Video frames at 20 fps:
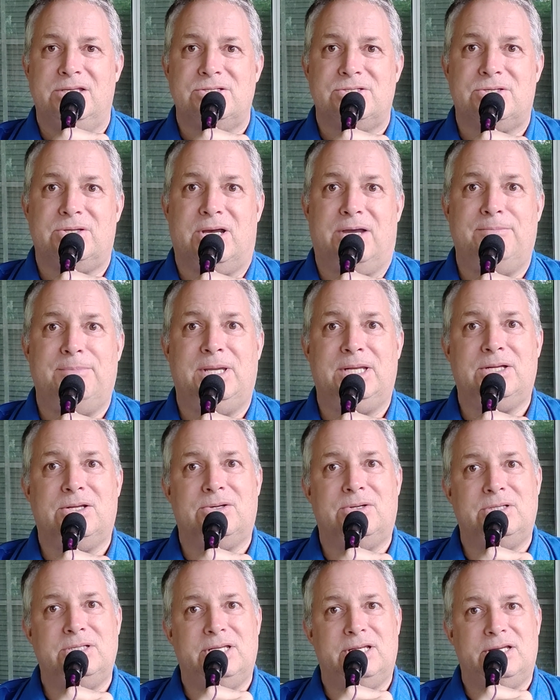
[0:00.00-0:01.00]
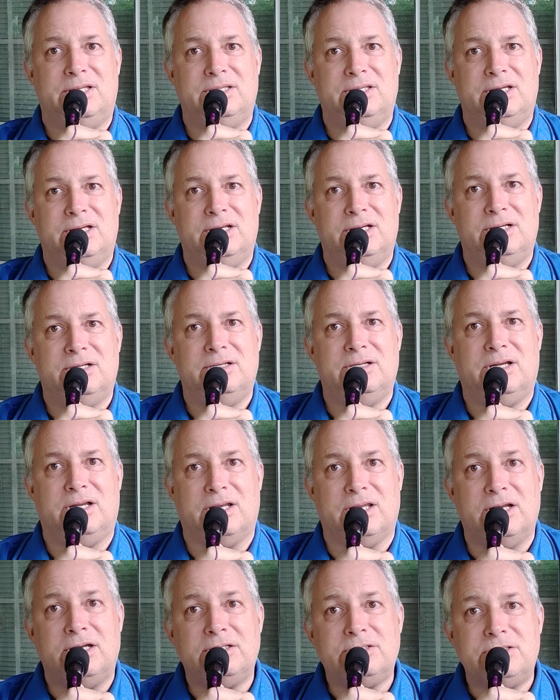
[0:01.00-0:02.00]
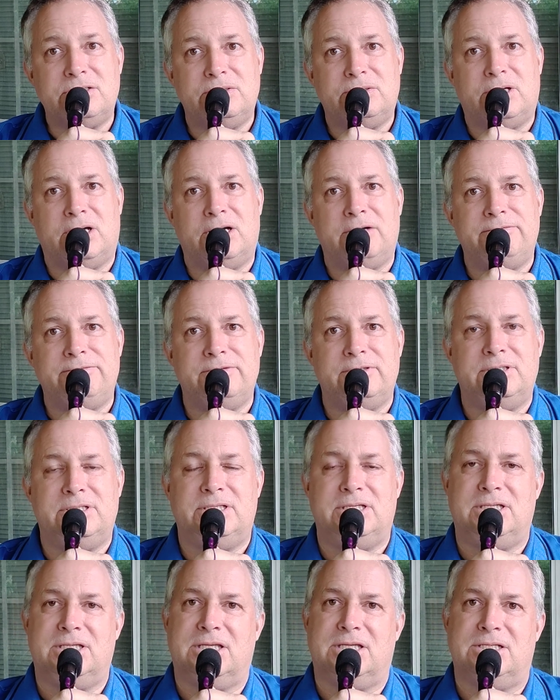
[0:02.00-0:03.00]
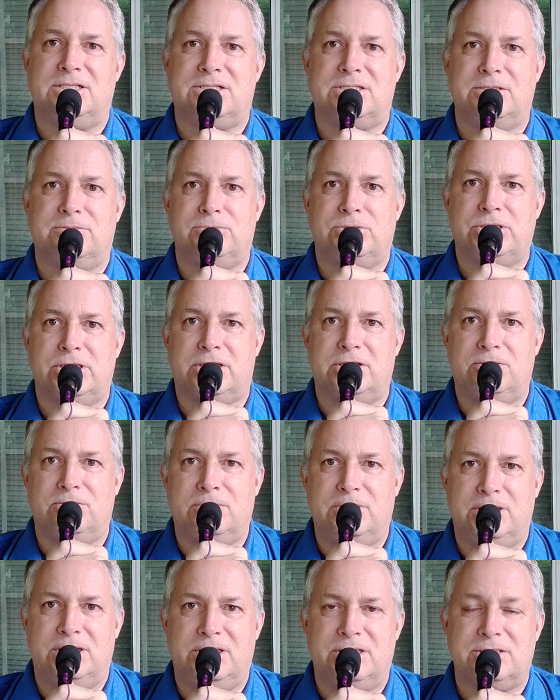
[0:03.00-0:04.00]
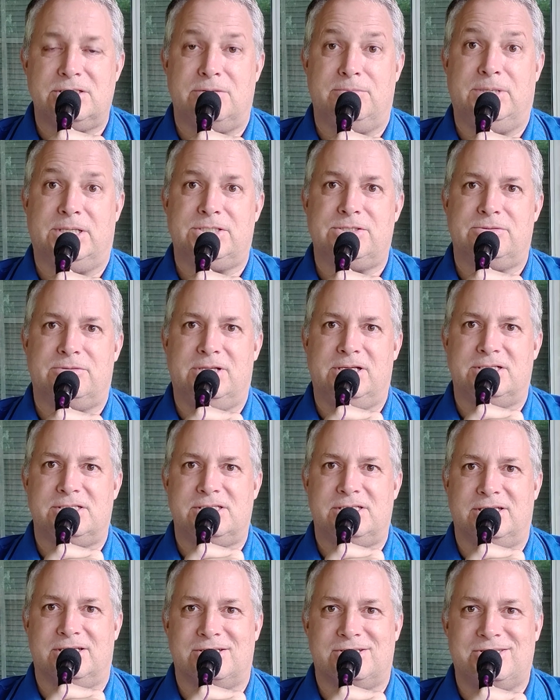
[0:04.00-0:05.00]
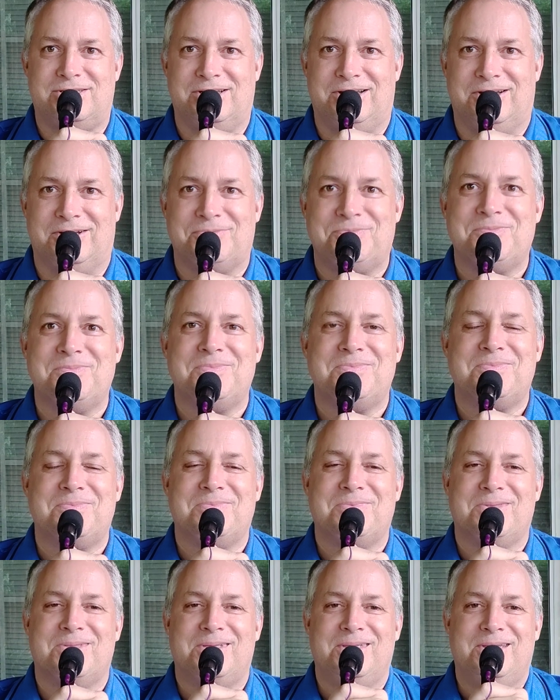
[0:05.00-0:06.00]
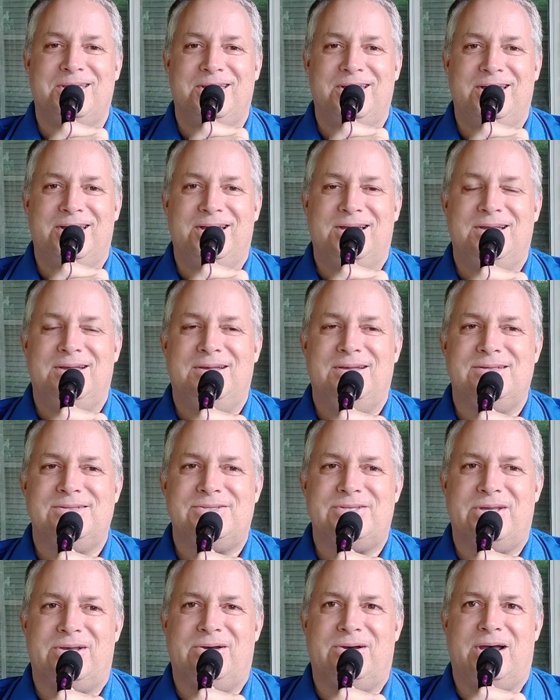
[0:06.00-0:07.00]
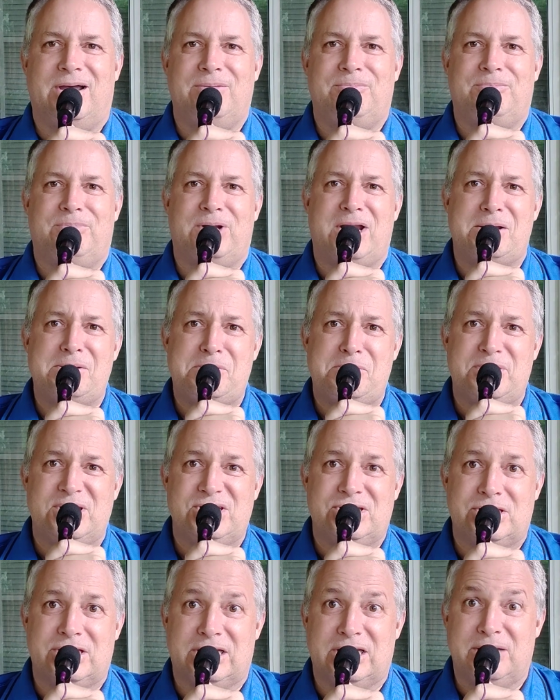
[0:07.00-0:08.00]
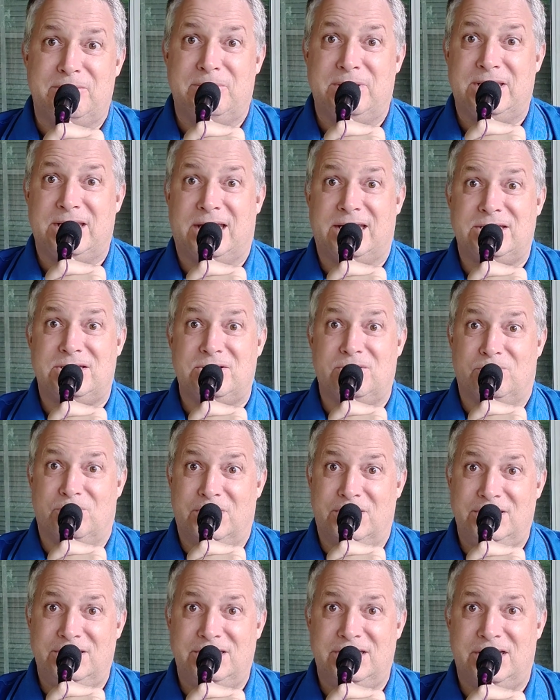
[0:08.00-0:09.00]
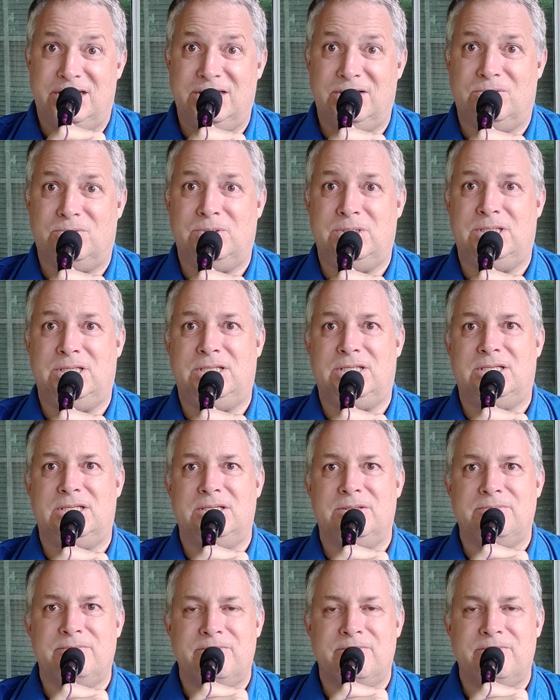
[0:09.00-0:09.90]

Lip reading: So I've been going down there a little too often and getting some chicken wings and mozzarella sticks. So I probably should limit that to 1 day a week.